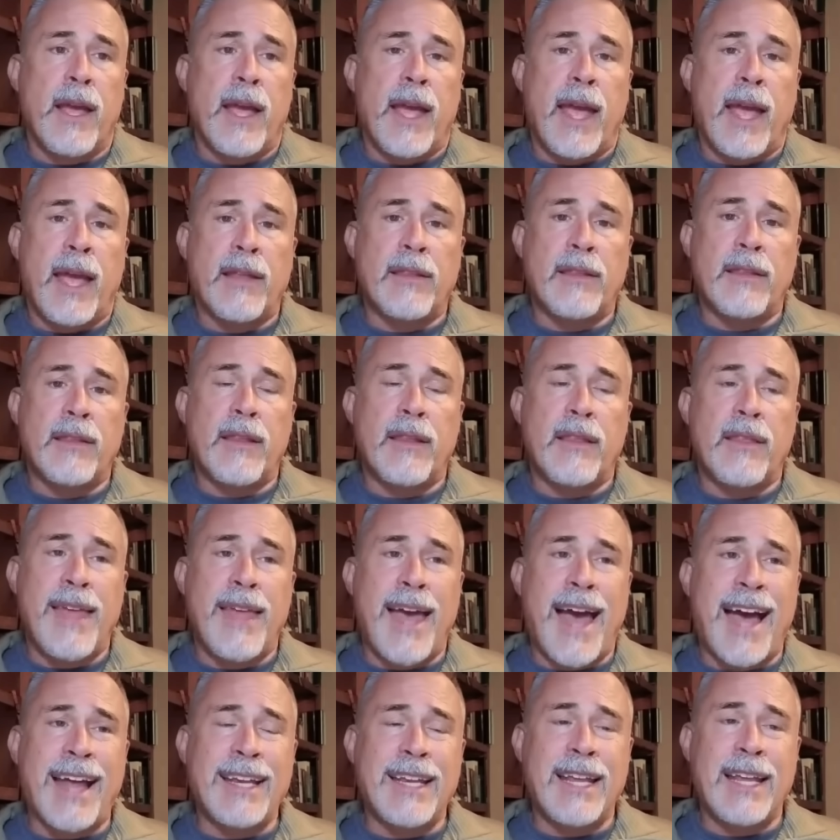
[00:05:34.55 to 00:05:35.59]
And
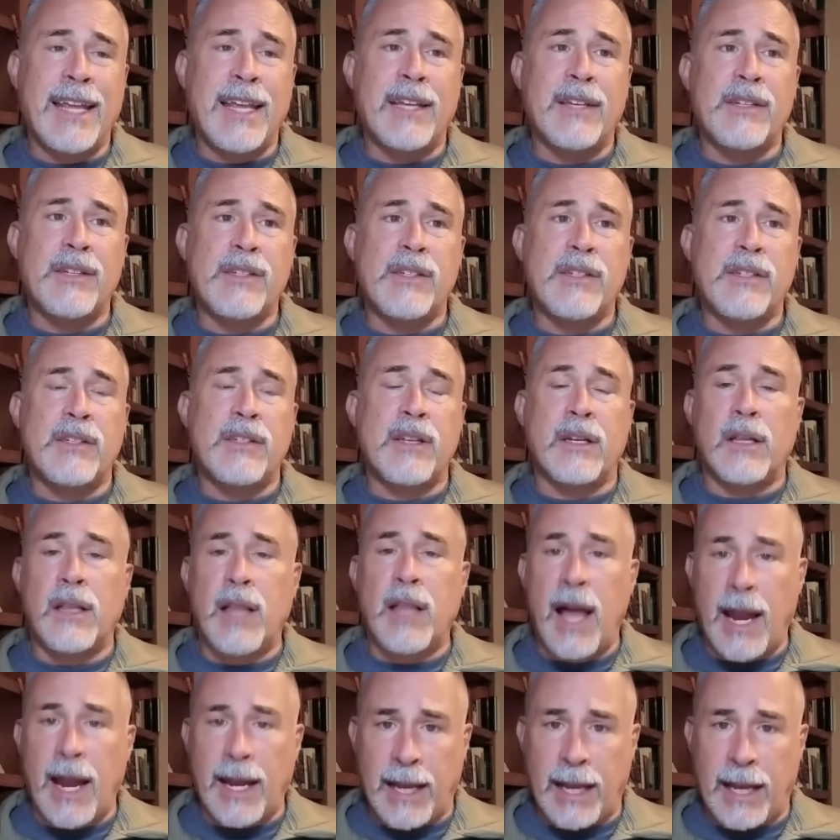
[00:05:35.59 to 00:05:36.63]
that is
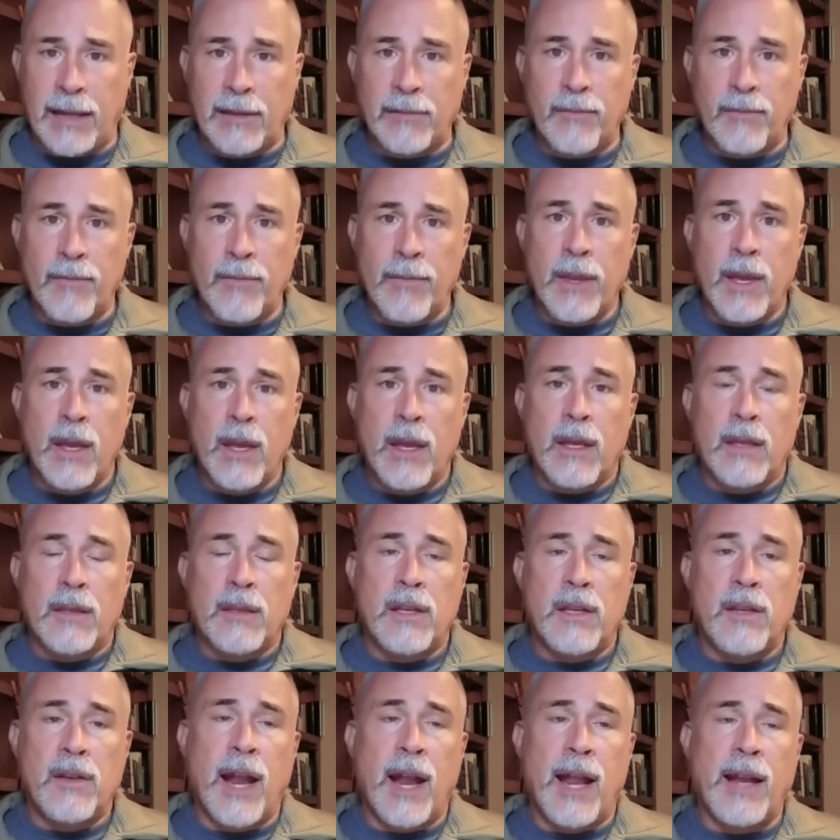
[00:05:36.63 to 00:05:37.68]
declining.
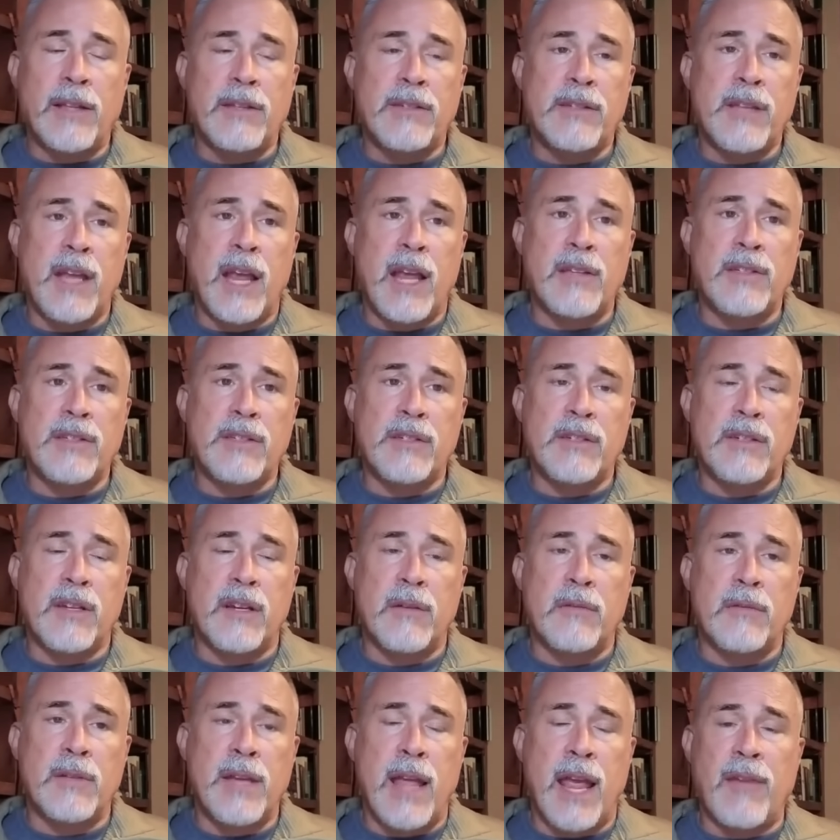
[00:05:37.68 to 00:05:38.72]
The United States
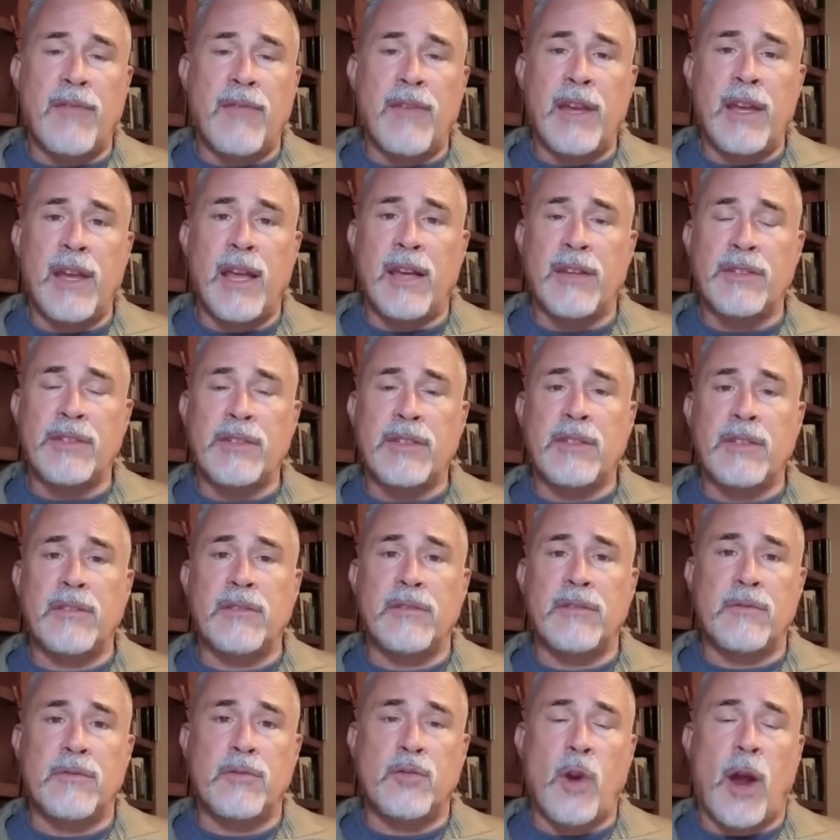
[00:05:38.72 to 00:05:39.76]
Navy has
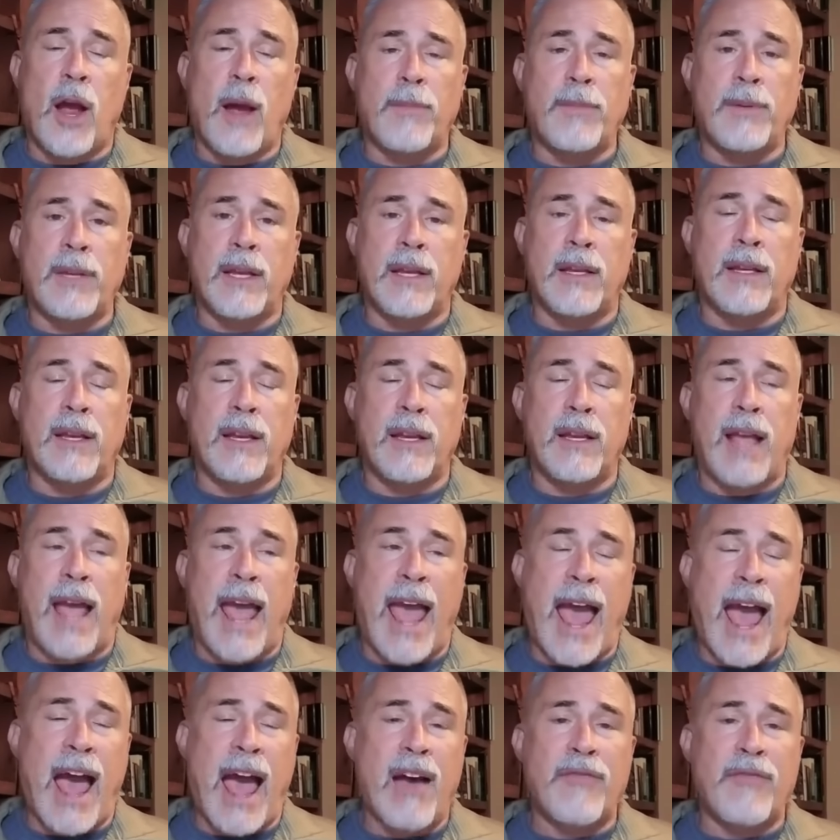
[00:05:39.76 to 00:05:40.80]
dropped in
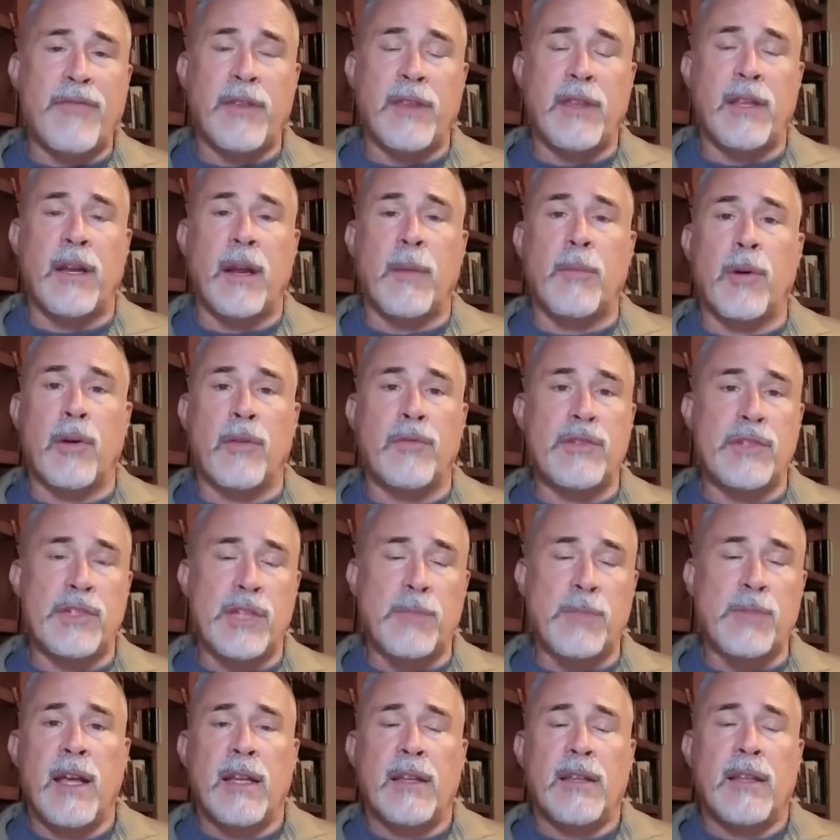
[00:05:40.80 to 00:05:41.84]
half in the number of
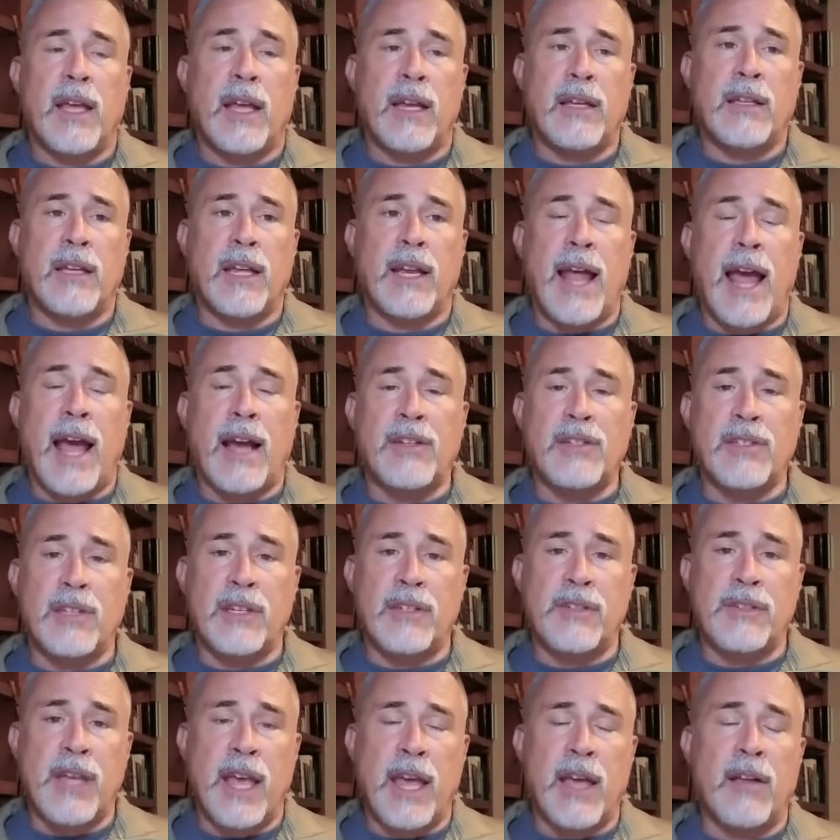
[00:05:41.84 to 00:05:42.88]
ships that can actually
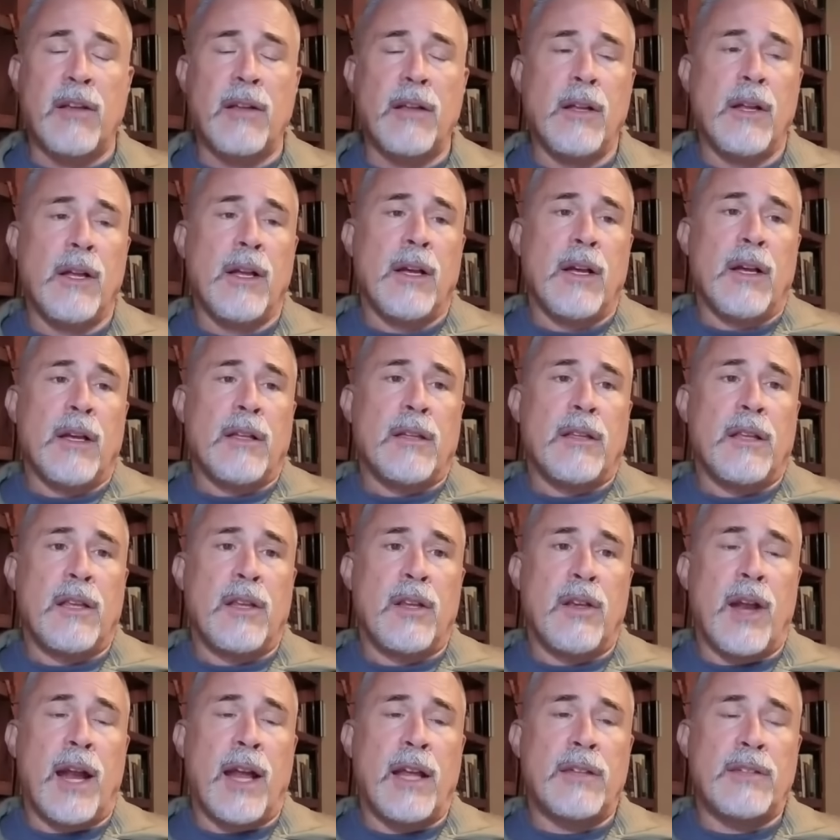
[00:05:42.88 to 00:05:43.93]
sail. The
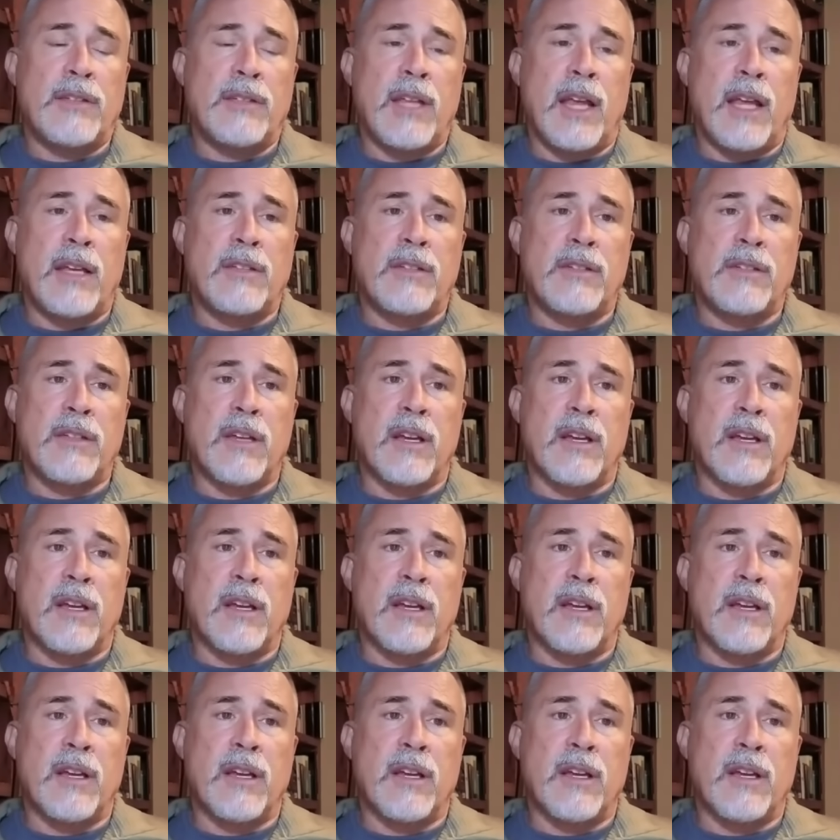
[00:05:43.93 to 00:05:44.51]
United States